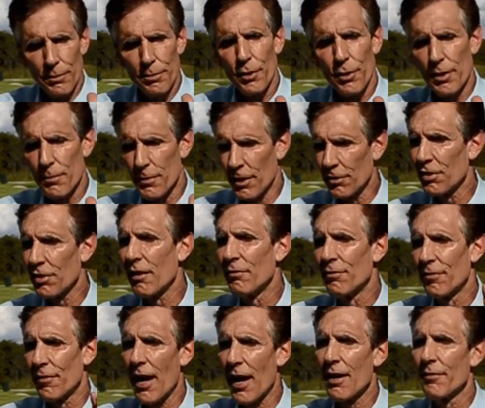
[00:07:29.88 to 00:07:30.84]
We pretty much have
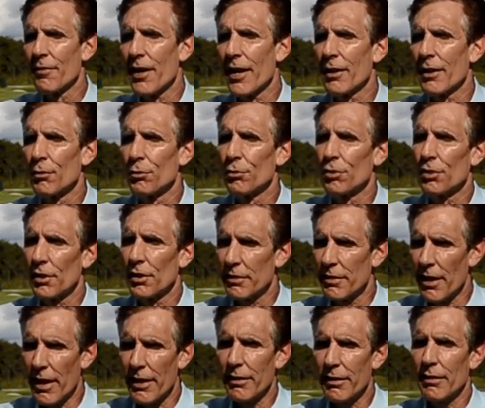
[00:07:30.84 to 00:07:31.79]
five acres. We're going
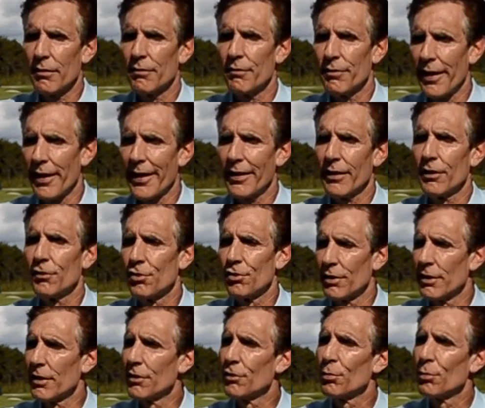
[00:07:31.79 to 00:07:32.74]
to take advantage
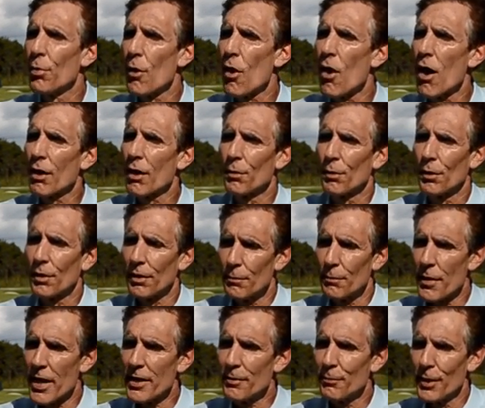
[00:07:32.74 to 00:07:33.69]
of this park. We're going
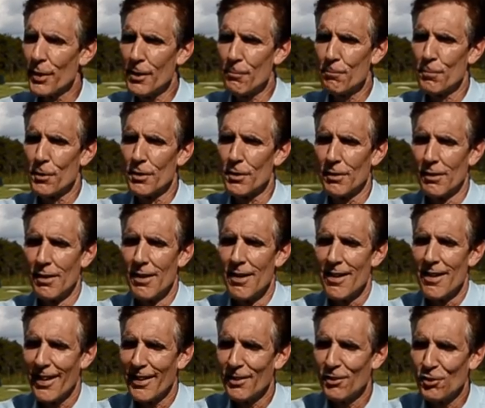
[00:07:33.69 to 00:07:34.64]
to make people
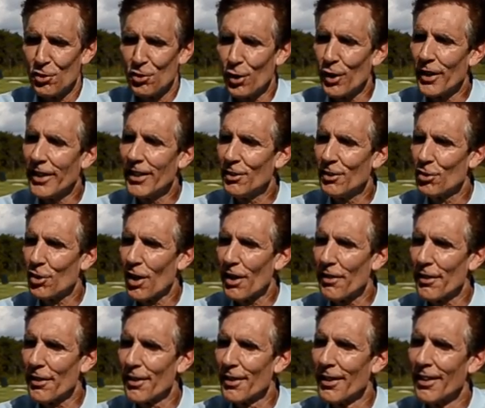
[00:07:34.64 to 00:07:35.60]
enjoy each
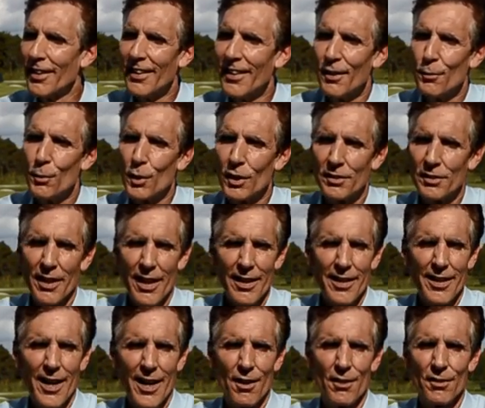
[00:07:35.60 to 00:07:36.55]
other. We'll
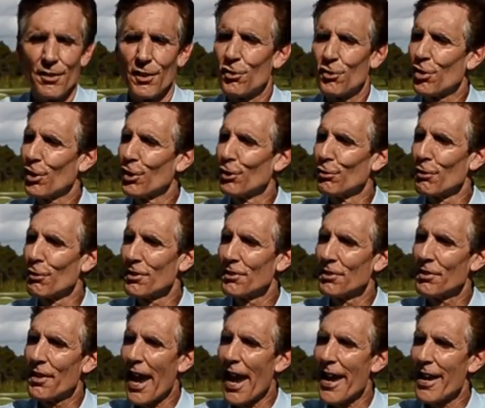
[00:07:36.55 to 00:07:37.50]
take care of the
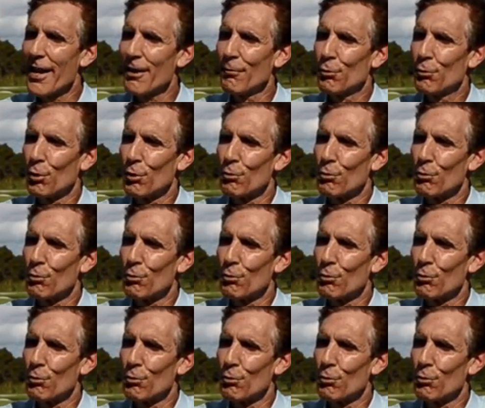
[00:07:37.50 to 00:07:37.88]
children's games.